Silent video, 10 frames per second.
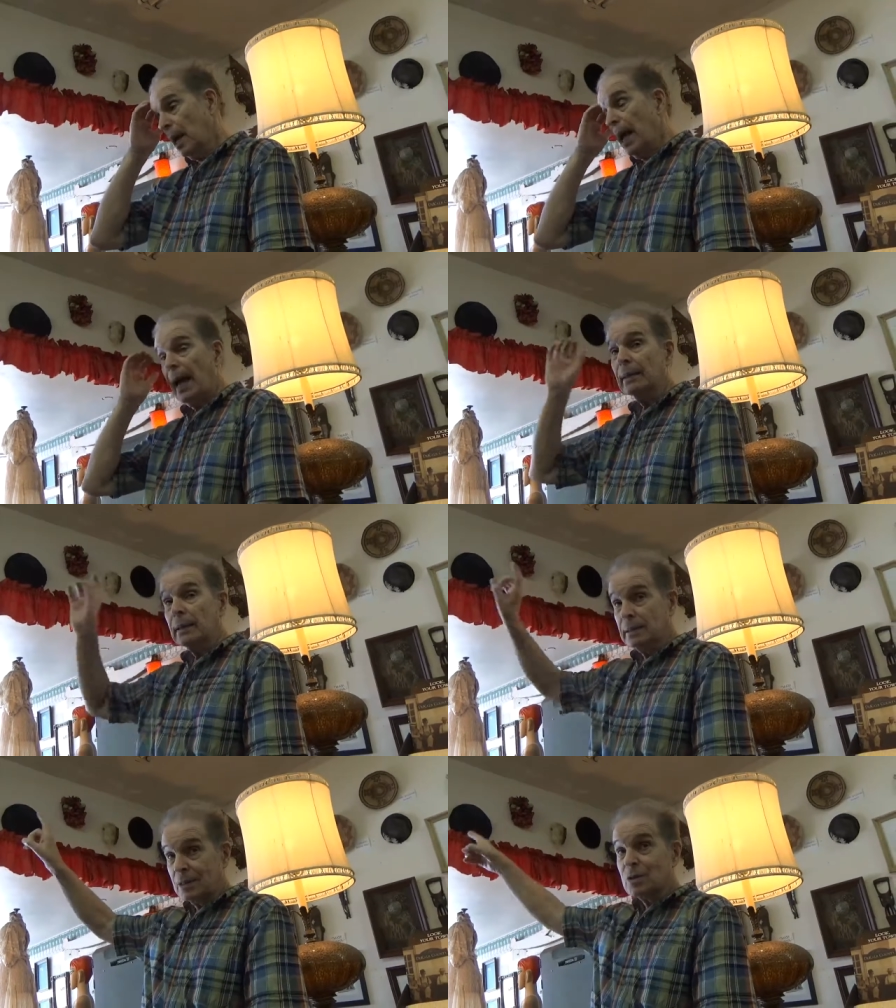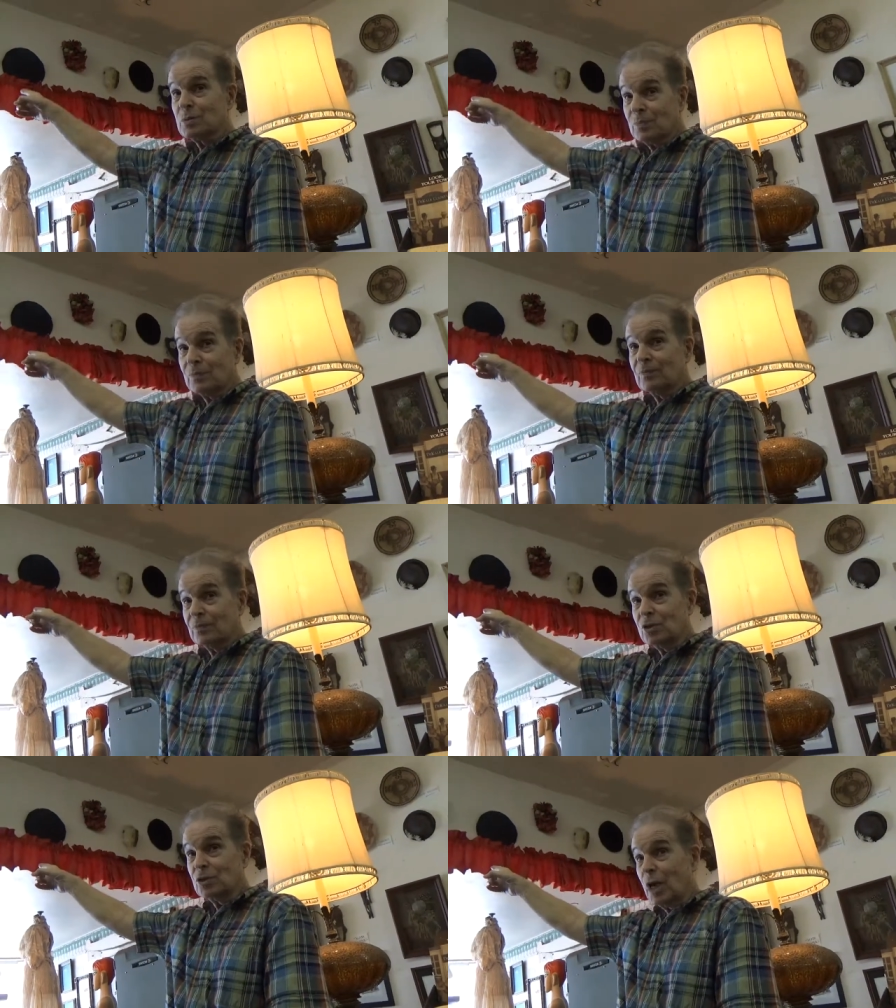out at this
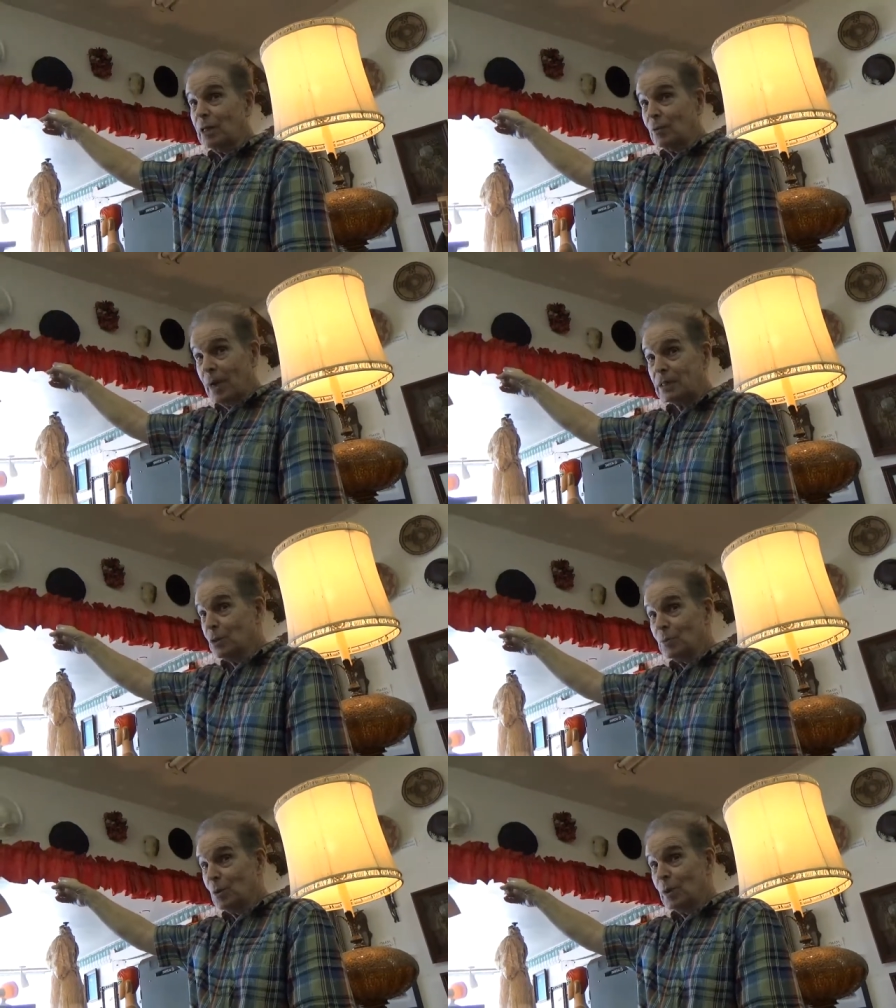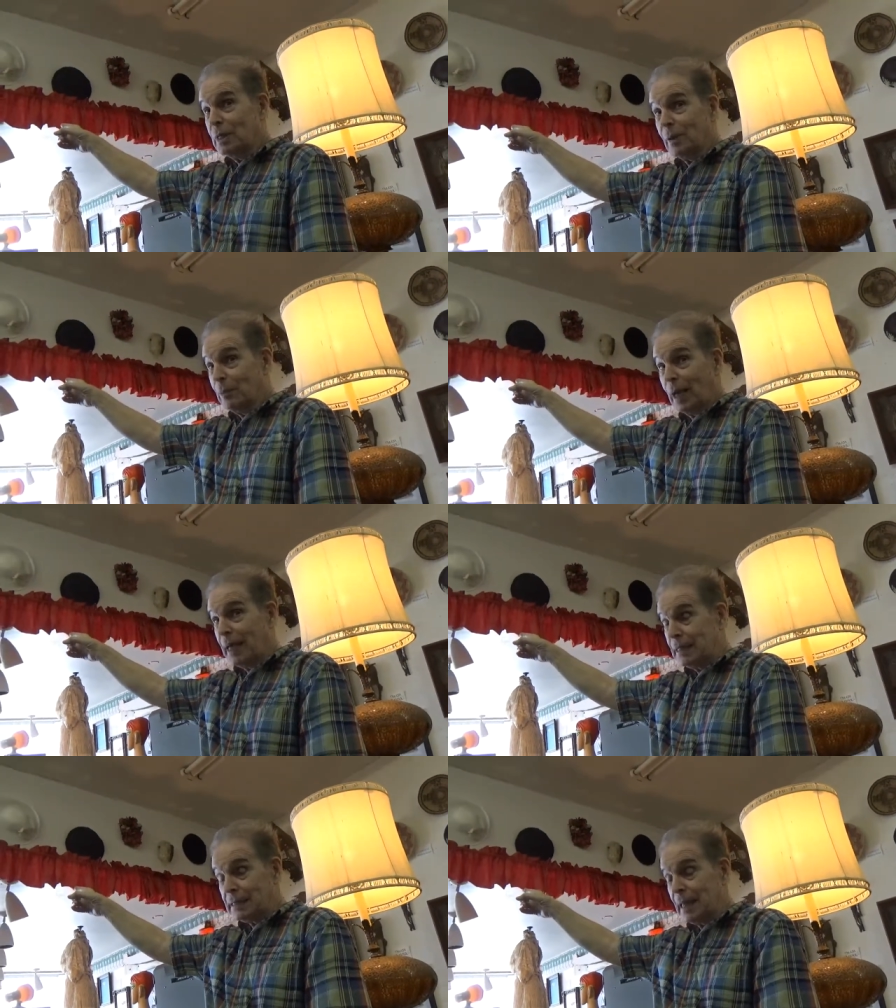Shady Rest community
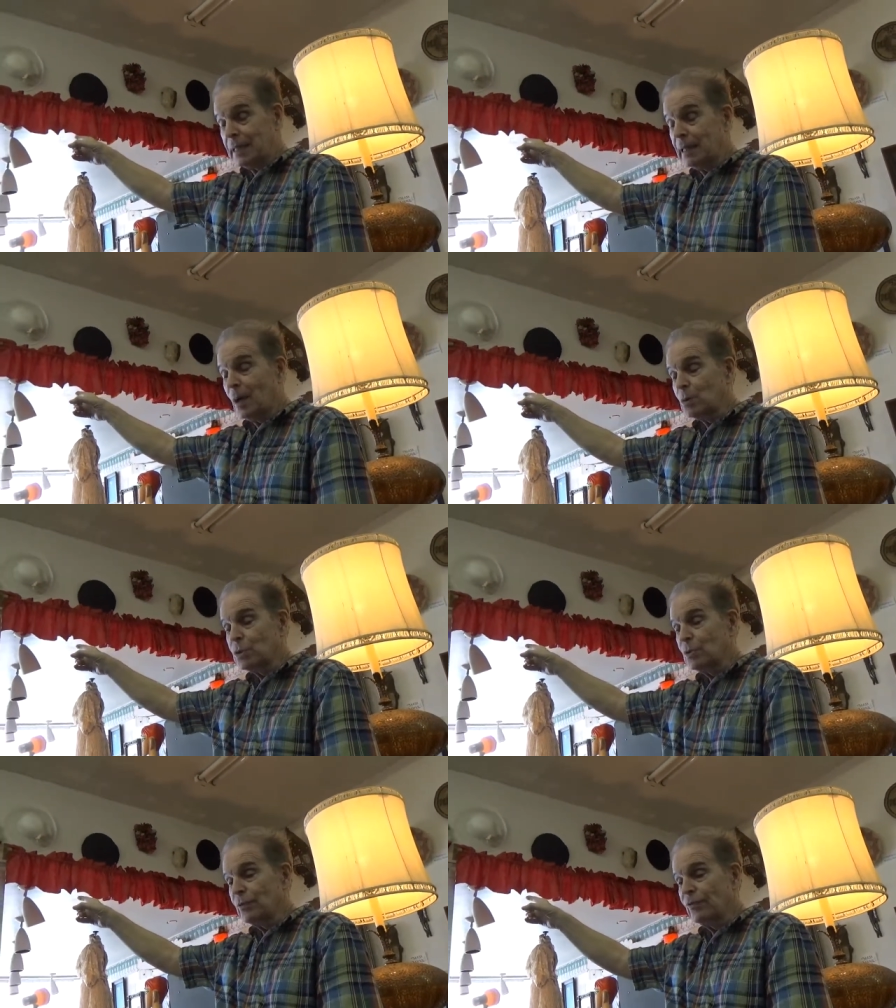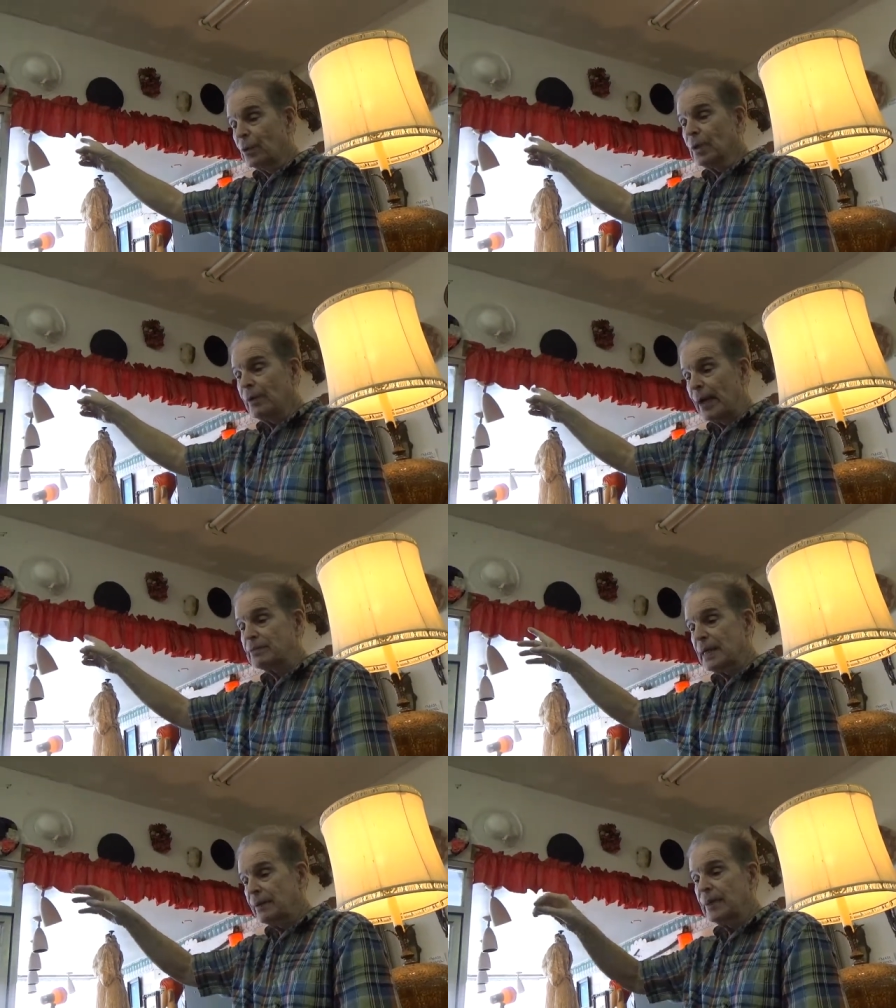place that uh-huh. he goes to and
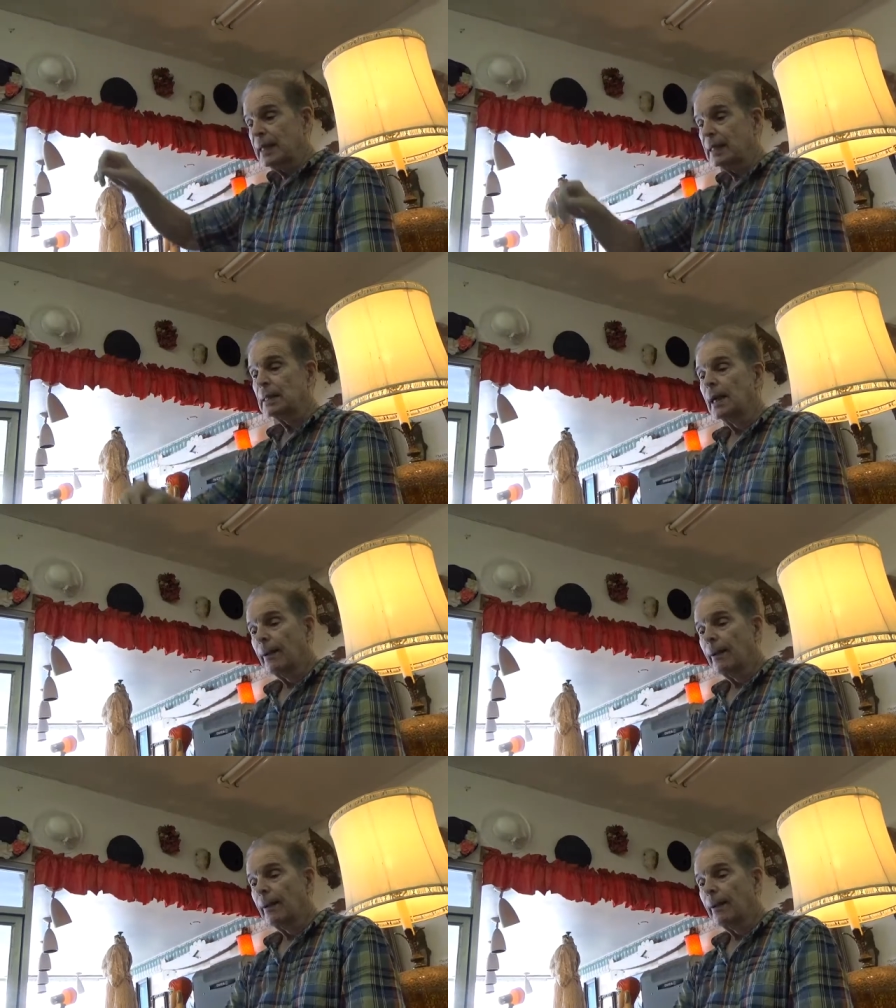photographs out there.